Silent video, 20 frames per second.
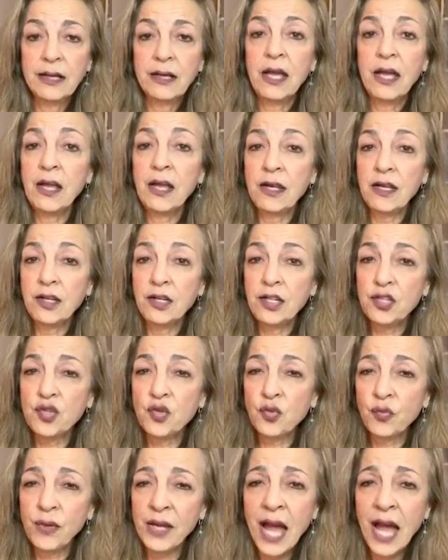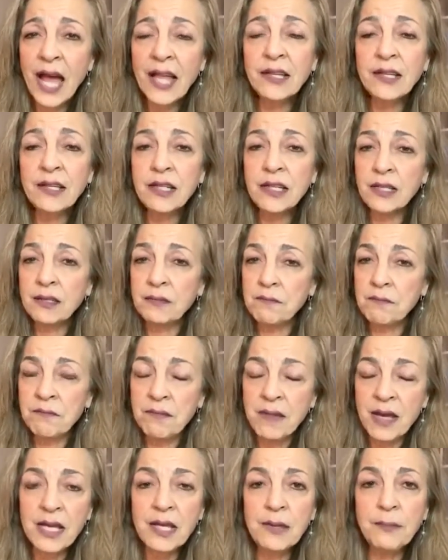and it is reality in
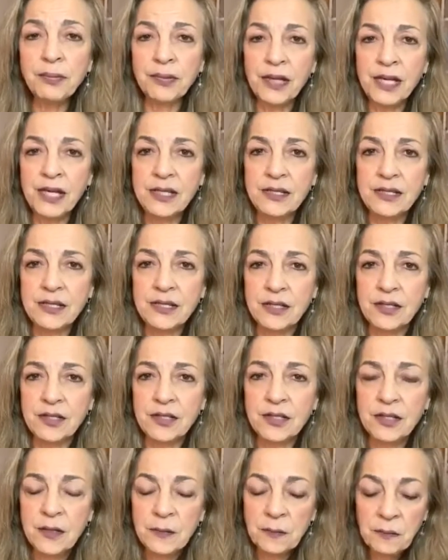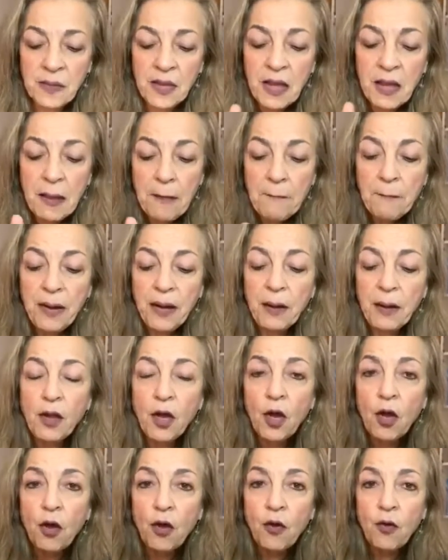many places. But
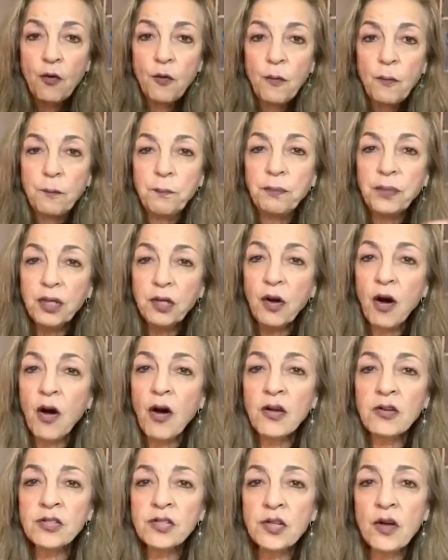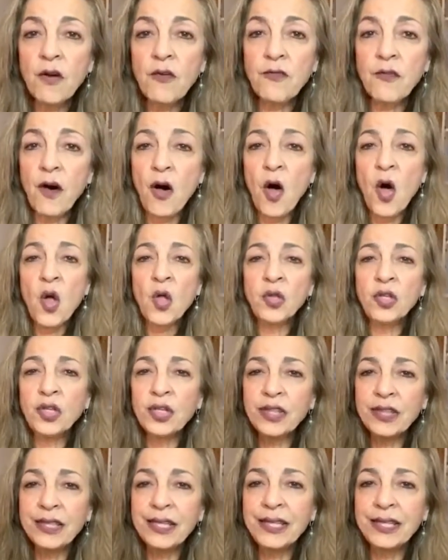because of all the
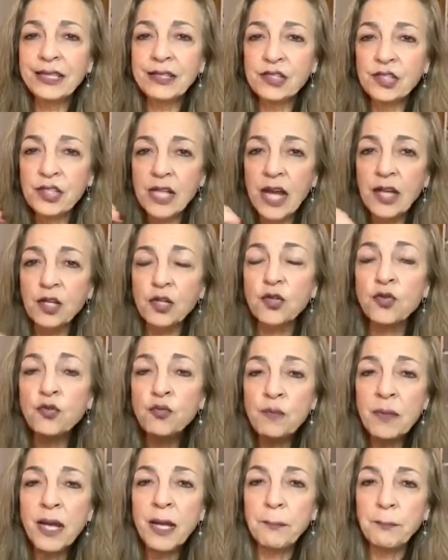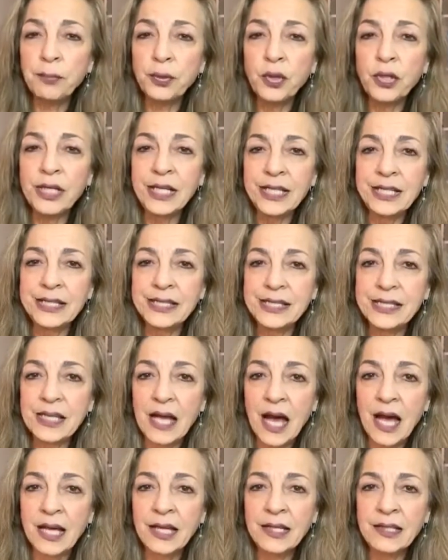things that you may put
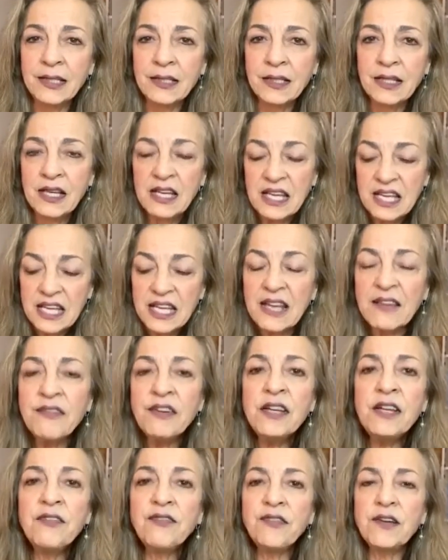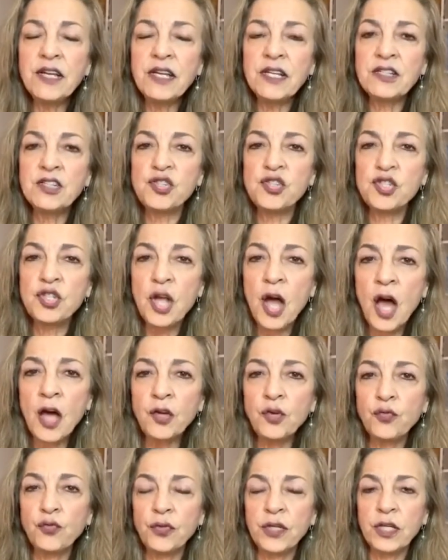inside, even if it is
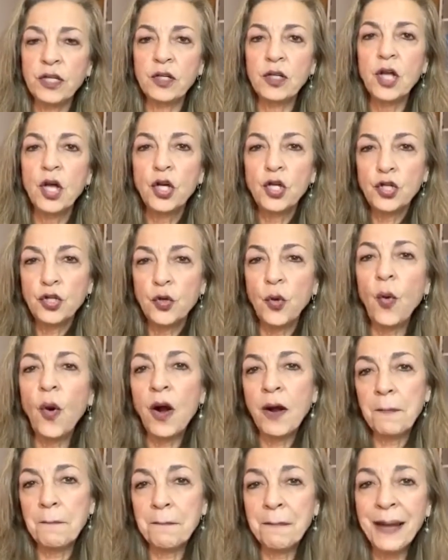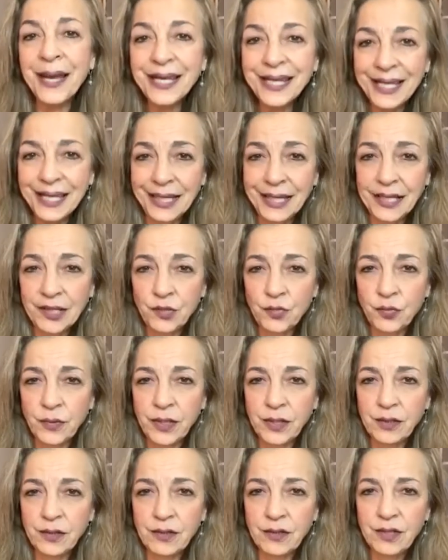not real, you are making it
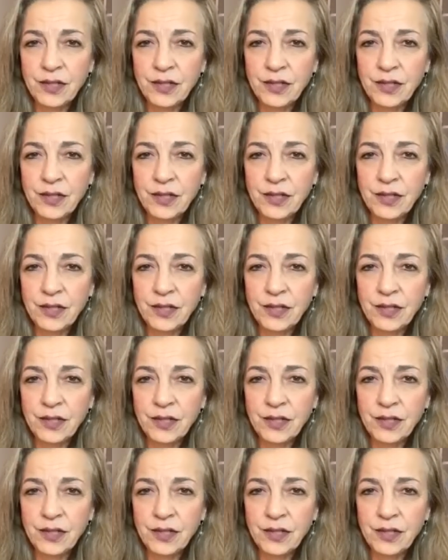real.